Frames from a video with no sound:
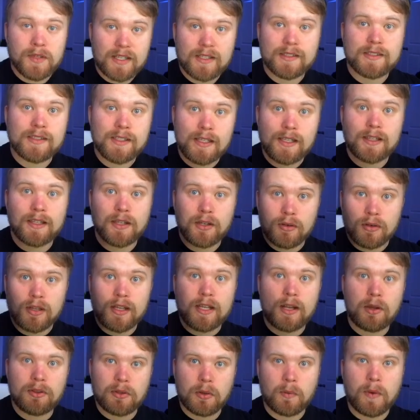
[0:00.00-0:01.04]
we can see,
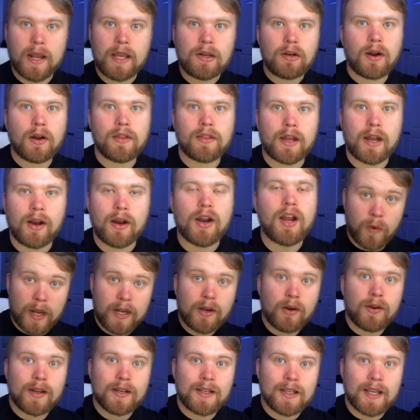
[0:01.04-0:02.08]
literally on the radar there,
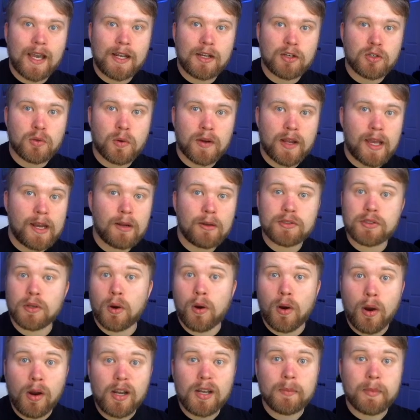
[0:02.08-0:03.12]
radar-indicated tornadoes
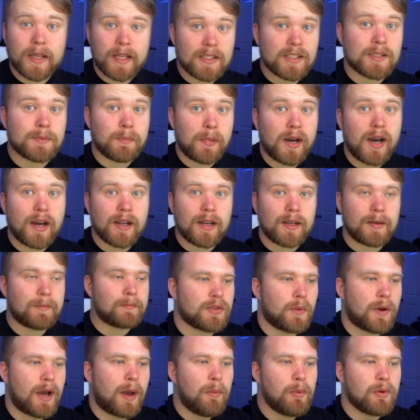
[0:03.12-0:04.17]
are already being spotted.
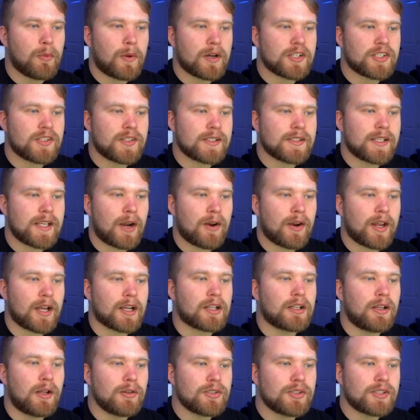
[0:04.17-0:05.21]
So I would watch this area
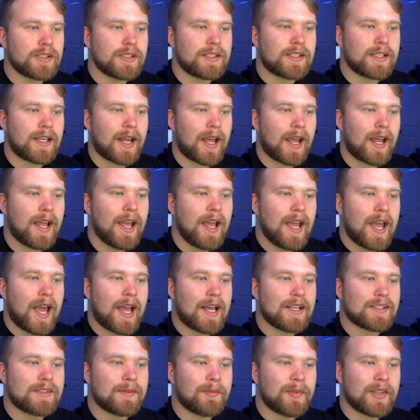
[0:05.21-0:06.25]
closely today
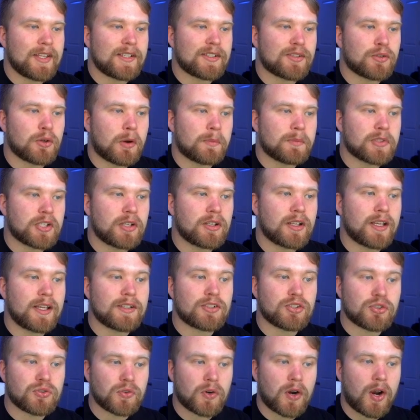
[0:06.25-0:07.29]
as some of these storms could get
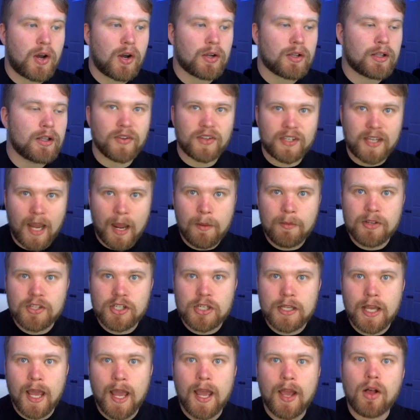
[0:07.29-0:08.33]
strong with
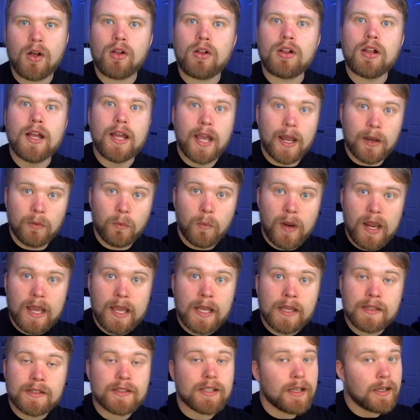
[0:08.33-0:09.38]
damaging hail and
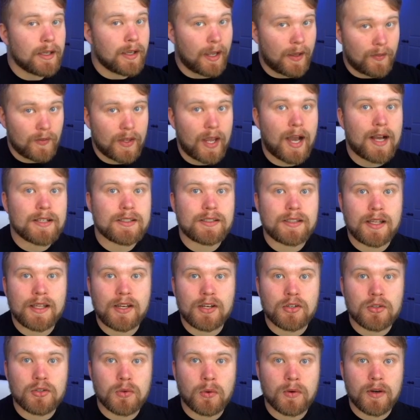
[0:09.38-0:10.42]
winds and the
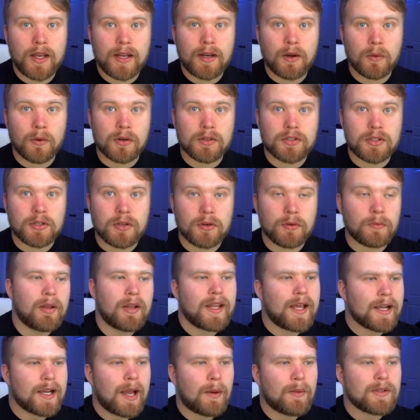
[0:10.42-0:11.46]
isolated tornado or two. But
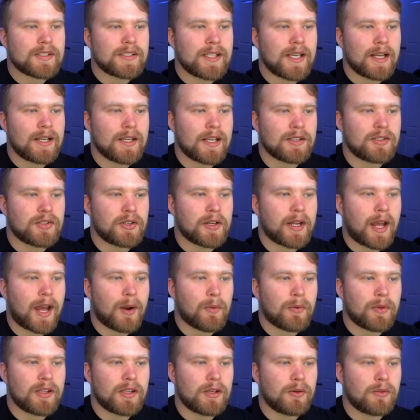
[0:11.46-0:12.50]
like I was saying yesterday, I
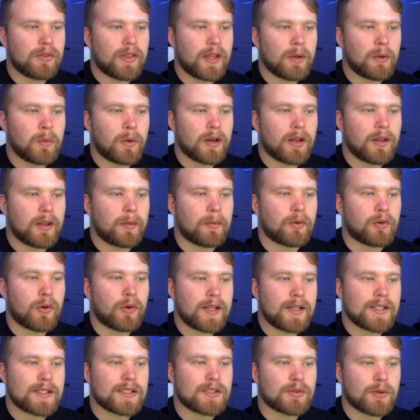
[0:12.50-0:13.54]
really do think one of the
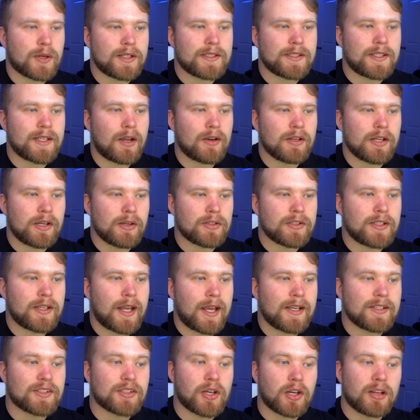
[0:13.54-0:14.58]
greatest threats down here
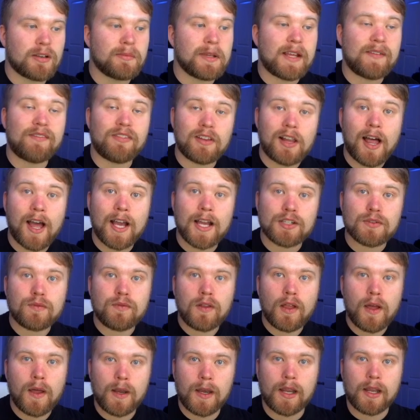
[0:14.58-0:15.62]
today is going to be flash
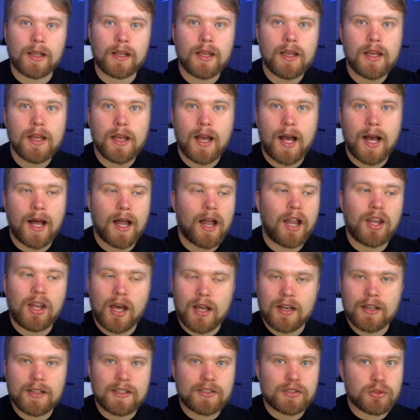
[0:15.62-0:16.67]
flooding. A
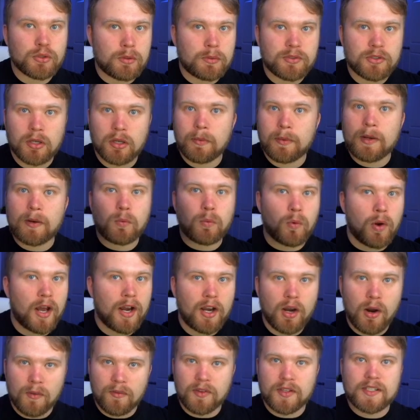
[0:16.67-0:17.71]
lot of these storms are going to be
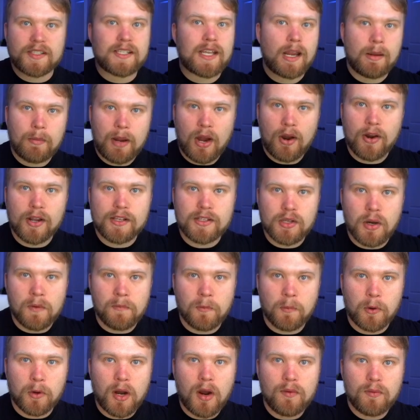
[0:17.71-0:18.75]
running over the same areas
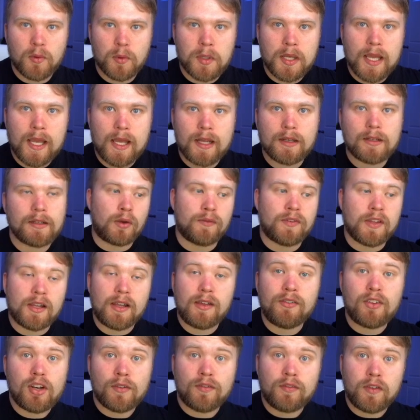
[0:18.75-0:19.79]
over and over again. So if you
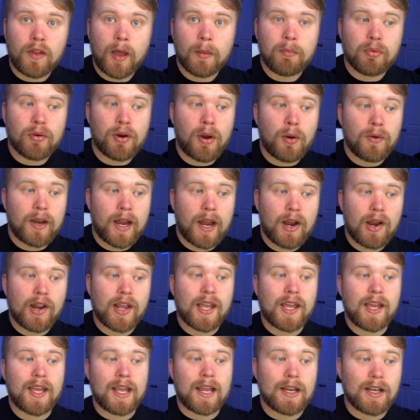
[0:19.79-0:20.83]
live in a flood-prone
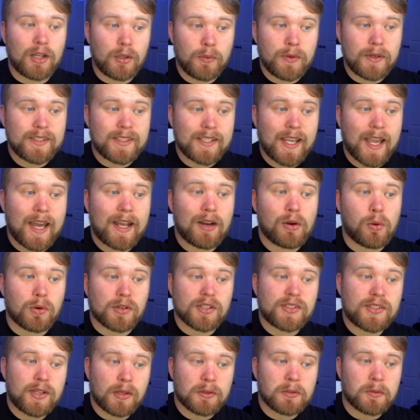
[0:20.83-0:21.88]
area in Louisiana or
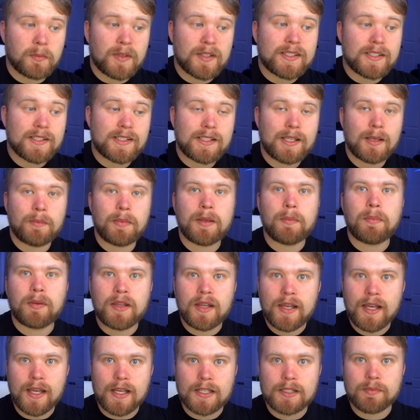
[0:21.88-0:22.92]
southern Mississippi,
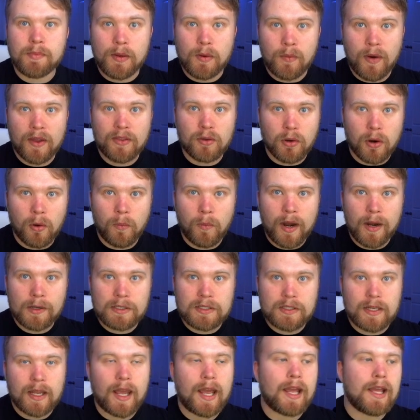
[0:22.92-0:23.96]
please be weather aware
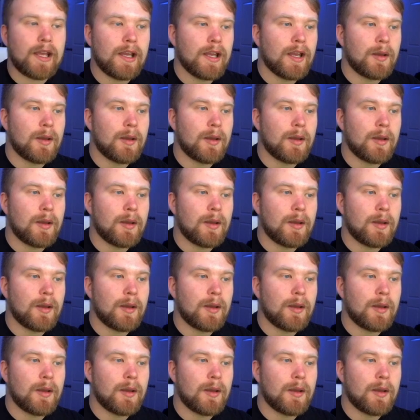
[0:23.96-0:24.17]
today